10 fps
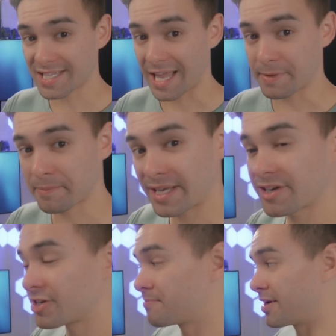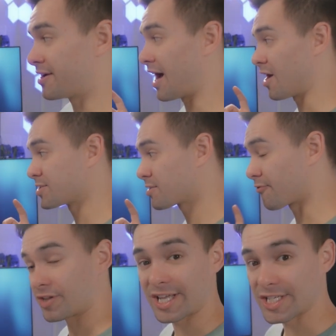the gaming been good, but I also
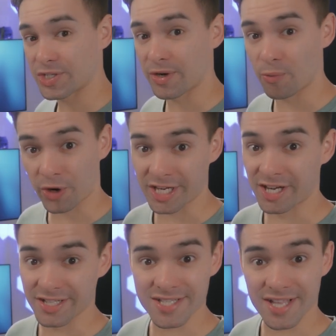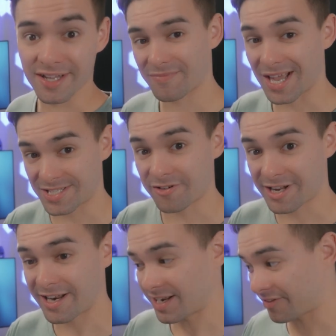really enjoy working on this thing. I started
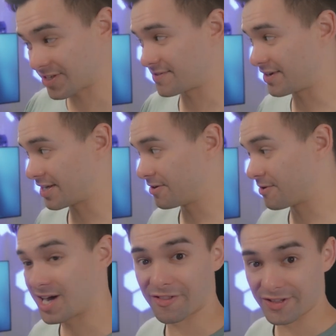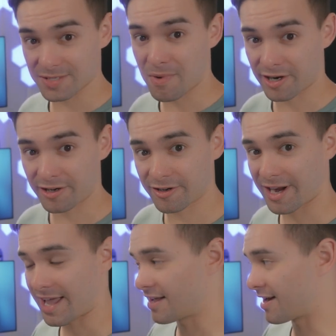editing this video on this monitor
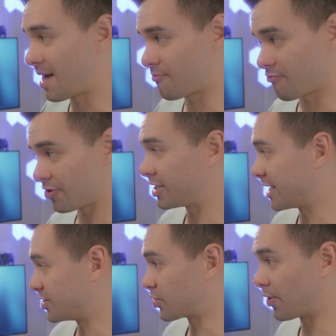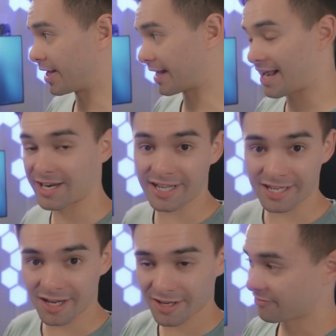and I'm really enjoying
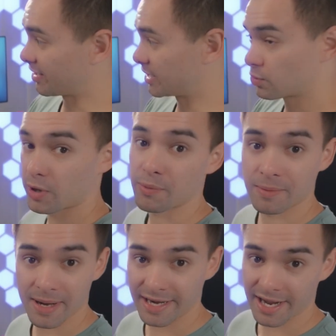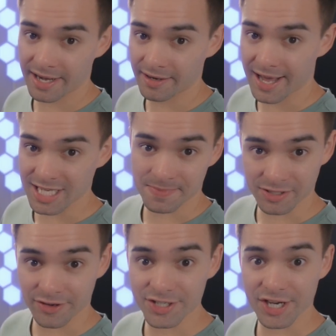editing on the 21:9
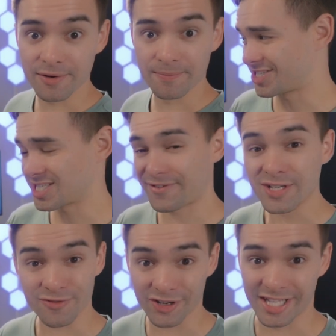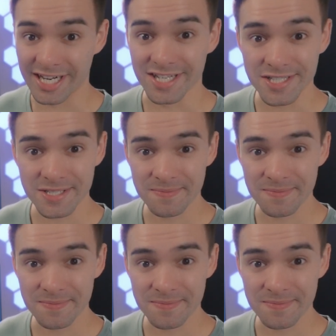aspect ratio. It just feels really nice.